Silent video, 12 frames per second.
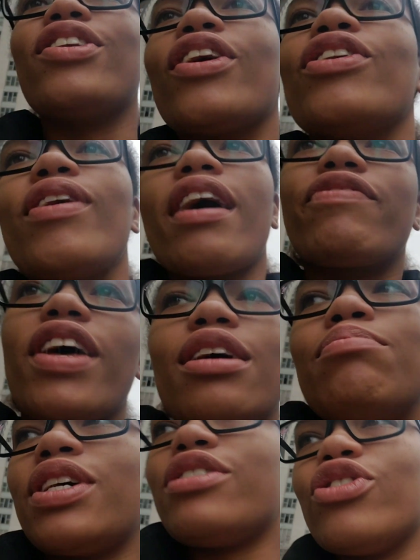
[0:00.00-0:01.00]
You know, you have to
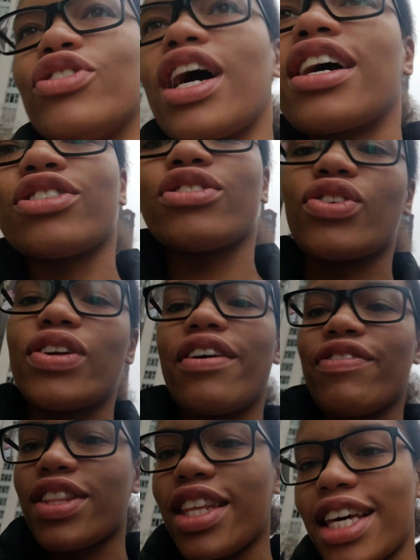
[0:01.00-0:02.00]
update your doctors on
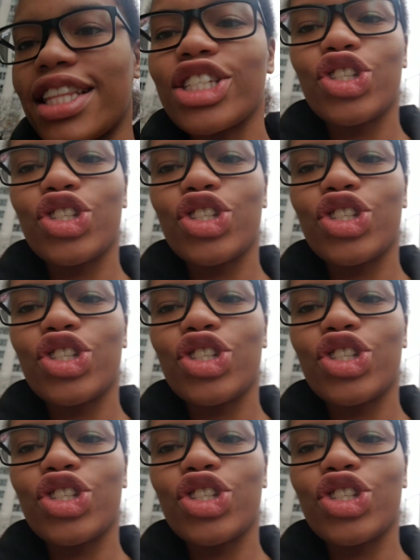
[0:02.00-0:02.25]
everything.